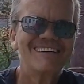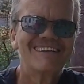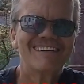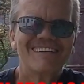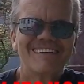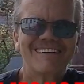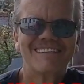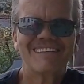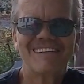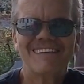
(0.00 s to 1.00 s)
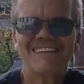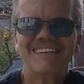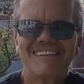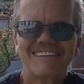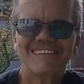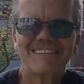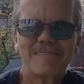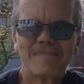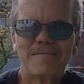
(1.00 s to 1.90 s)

so, Mike, what